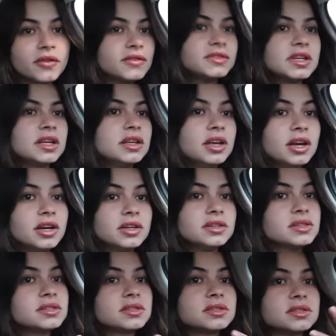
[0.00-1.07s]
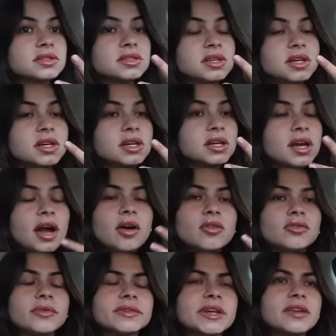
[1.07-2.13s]
15 years how
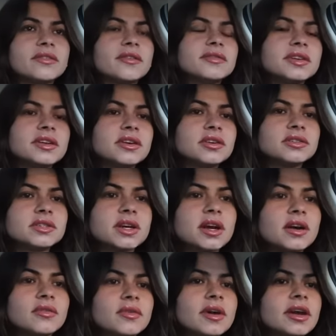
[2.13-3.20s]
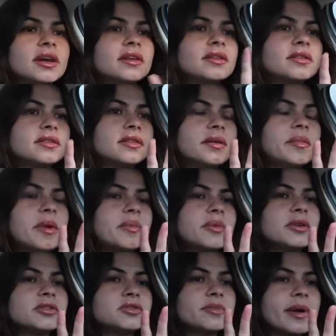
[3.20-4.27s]
old was I 15 years ago? Wait, that might
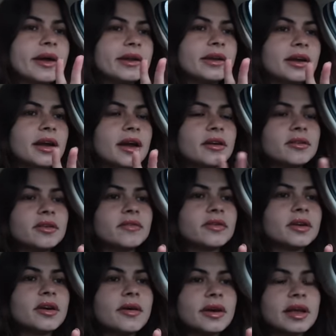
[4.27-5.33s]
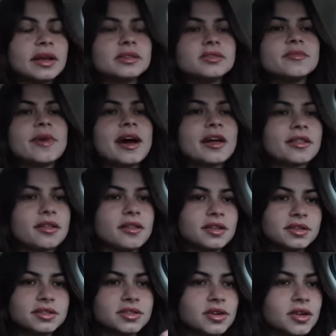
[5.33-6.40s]
be dramatic. I don't even know. I can't do math in
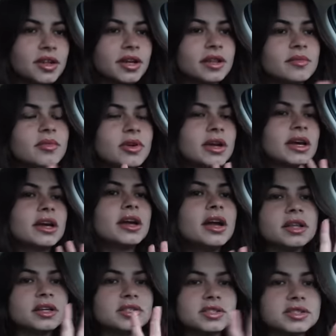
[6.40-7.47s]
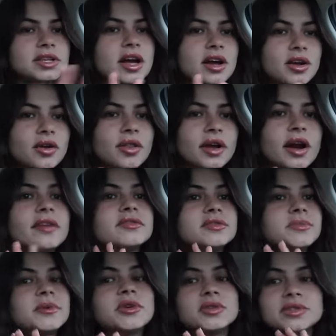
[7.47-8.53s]
this early in the morning. Let's just not go there. I've just
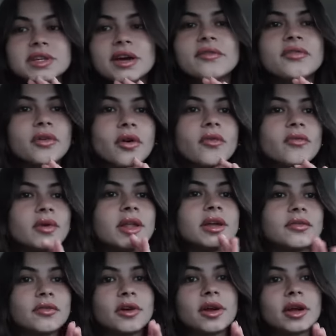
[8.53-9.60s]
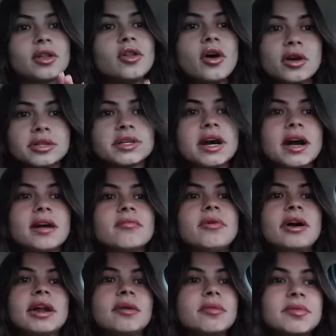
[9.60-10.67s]
been using it for a really freaking long time
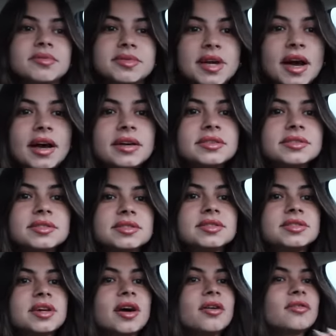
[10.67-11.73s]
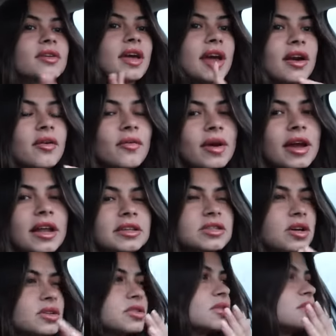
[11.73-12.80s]
and I'm obsessed, so can't wait. It's
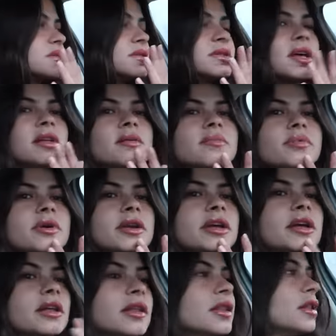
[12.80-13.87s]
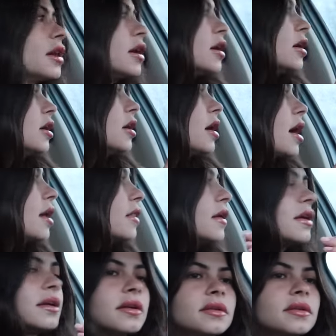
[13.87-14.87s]
also celebrating their, I think,